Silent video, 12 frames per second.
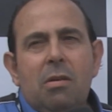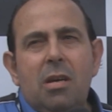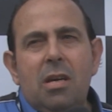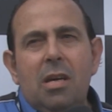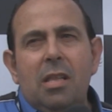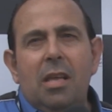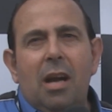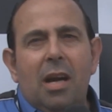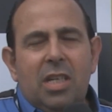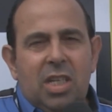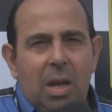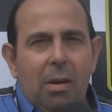Eh, there
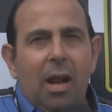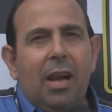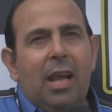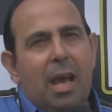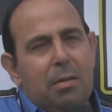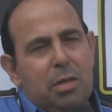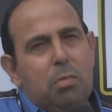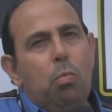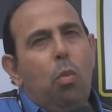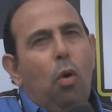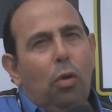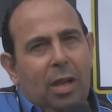are several names,
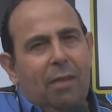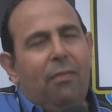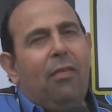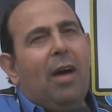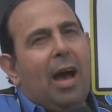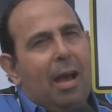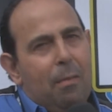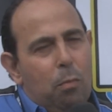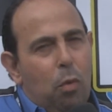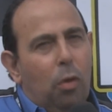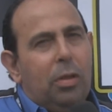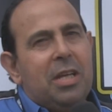more than five,
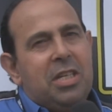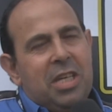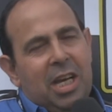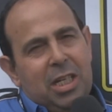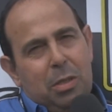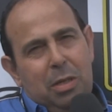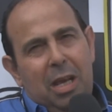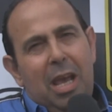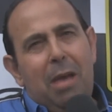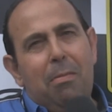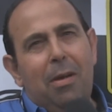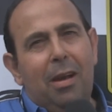more than six,
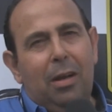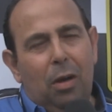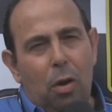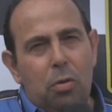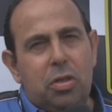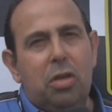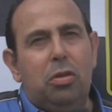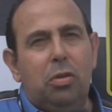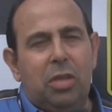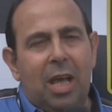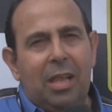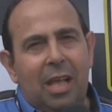even closer
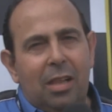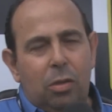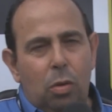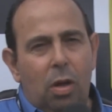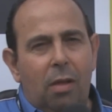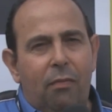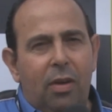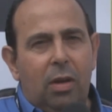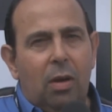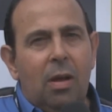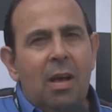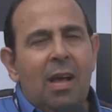to 10 than to other
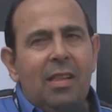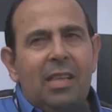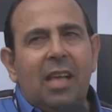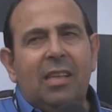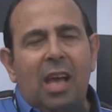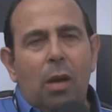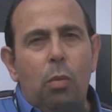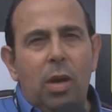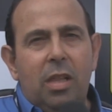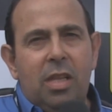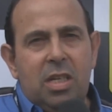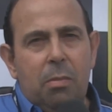figures that can
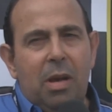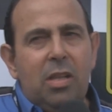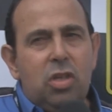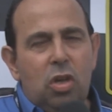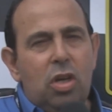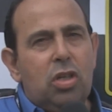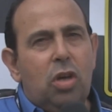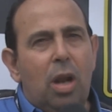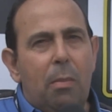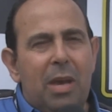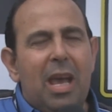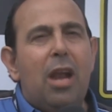win this event. So it's
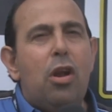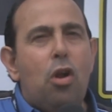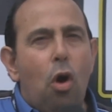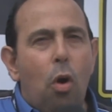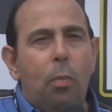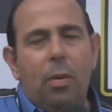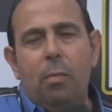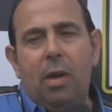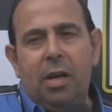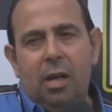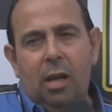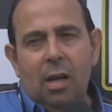going to be an open
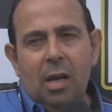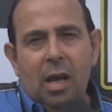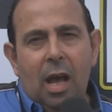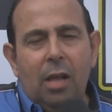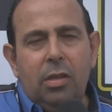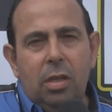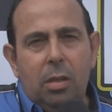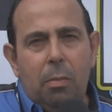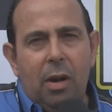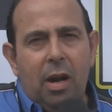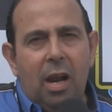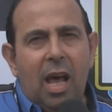battle until the
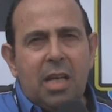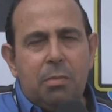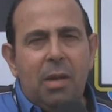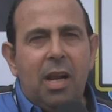very last